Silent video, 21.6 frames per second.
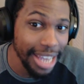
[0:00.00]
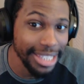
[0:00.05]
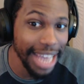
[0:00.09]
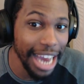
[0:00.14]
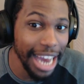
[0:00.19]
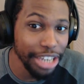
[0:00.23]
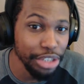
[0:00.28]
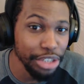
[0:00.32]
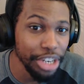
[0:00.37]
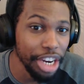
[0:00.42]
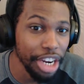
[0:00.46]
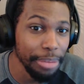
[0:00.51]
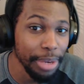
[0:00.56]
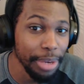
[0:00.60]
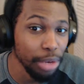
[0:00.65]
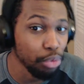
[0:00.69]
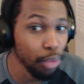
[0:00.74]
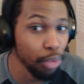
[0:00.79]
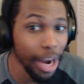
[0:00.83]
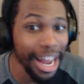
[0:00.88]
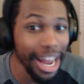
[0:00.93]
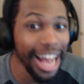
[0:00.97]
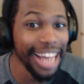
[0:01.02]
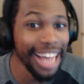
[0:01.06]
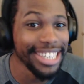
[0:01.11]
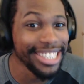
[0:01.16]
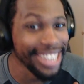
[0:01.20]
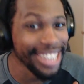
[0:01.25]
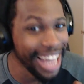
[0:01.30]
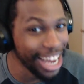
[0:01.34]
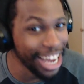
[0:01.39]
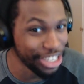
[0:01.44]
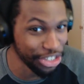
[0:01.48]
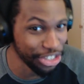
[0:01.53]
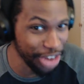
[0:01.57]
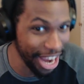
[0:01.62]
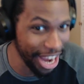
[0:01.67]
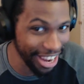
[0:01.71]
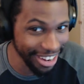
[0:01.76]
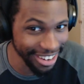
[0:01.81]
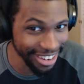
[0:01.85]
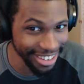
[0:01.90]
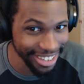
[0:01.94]
actually going to be Red Eyes Slash
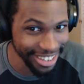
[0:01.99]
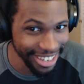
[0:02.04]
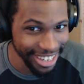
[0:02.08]
Dragon.